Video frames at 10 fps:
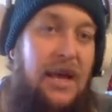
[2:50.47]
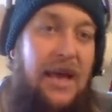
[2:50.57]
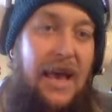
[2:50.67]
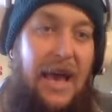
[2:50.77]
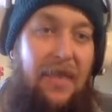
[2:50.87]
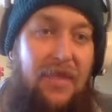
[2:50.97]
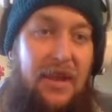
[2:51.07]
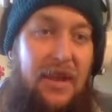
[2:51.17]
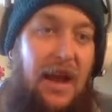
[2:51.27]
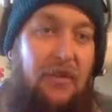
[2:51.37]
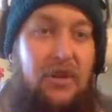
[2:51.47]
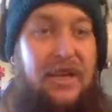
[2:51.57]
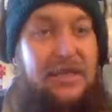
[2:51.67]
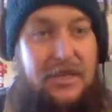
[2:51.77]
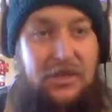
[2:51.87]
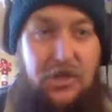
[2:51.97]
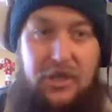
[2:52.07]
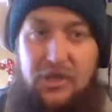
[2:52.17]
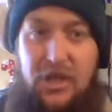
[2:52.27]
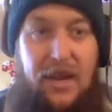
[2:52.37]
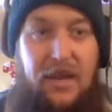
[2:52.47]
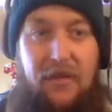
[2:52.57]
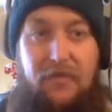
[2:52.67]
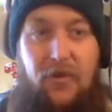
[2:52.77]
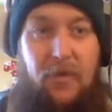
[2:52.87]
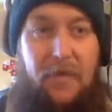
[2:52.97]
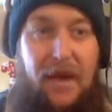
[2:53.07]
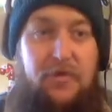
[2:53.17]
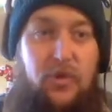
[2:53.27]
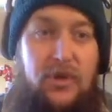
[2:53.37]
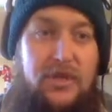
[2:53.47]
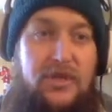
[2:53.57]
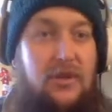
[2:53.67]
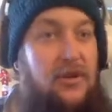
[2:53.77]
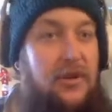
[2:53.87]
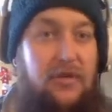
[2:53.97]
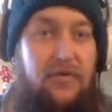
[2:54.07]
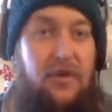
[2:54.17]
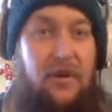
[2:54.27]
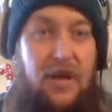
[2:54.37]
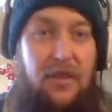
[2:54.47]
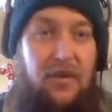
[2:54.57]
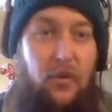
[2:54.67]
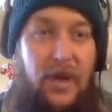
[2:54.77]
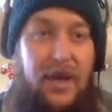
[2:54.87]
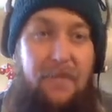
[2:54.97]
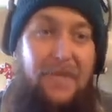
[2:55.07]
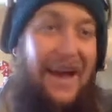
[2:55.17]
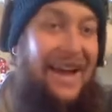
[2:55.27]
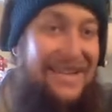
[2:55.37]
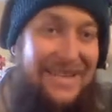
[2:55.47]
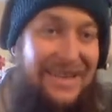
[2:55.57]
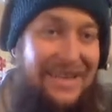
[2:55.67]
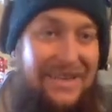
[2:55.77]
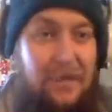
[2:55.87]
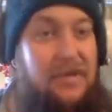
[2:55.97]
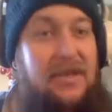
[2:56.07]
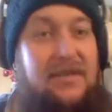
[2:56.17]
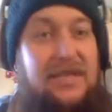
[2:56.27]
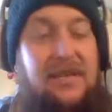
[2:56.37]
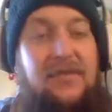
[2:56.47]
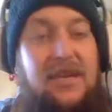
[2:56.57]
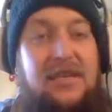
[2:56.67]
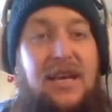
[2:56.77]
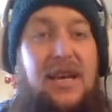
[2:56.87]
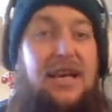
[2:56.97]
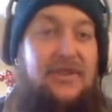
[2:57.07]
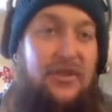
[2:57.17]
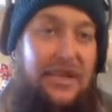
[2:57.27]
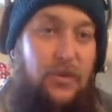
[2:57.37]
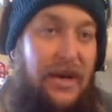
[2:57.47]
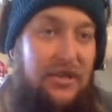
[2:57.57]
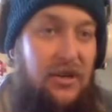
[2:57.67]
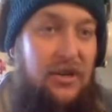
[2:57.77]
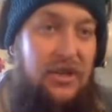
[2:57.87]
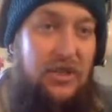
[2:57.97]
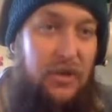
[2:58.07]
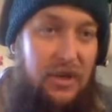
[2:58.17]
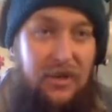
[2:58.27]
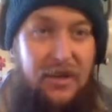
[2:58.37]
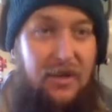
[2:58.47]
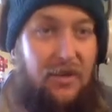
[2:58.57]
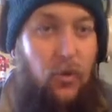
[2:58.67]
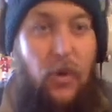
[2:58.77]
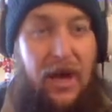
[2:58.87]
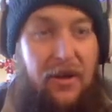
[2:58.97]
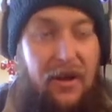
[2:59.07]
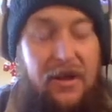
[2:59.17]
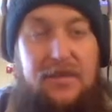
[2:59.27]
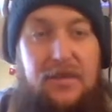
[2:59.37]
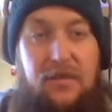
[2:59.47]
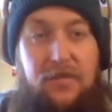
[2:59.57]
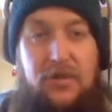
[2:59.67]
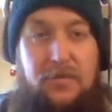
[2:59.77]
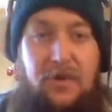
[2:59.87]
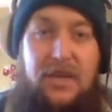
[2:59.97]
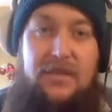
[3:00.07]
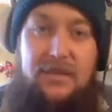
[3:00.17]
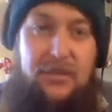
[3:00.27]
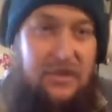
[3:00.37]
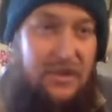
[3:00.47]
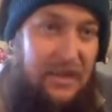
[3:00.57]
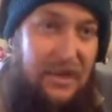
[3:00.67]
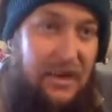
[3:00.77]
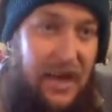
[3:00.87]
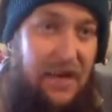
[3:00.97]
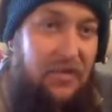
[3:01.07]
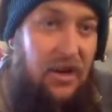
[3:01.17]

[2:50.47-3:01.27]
and then not realize that you could shiny hunt for them afterwards, so they're looking for another way. I did it, I'm guilty of it. So that's why I started doing the wild hunt in the first place, is just because I didn't have another